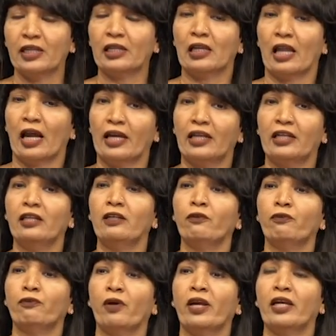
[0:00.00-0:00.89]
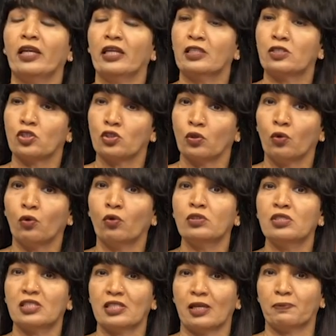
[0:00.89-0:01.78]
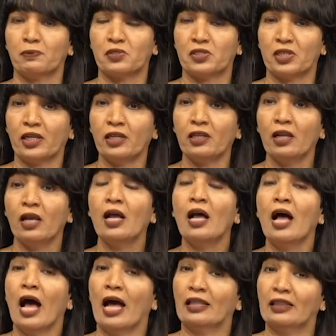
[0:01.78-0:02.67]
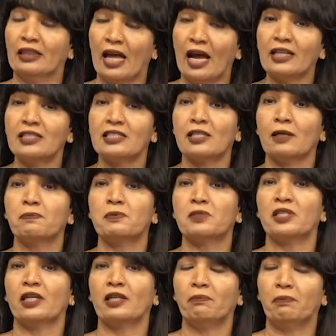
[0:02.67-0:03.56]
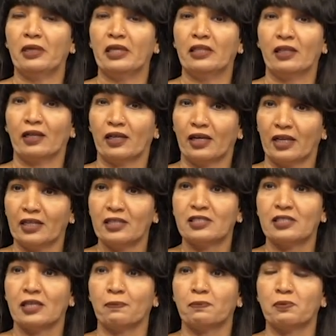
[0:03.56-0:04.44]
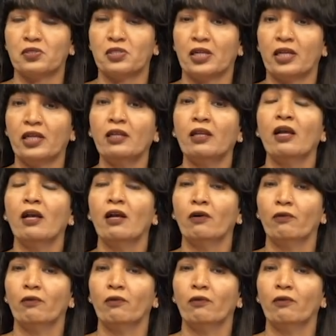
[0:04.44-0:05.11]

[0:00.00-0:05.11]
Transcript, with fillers: It will identify its own substrate and that substrate being the correct substrate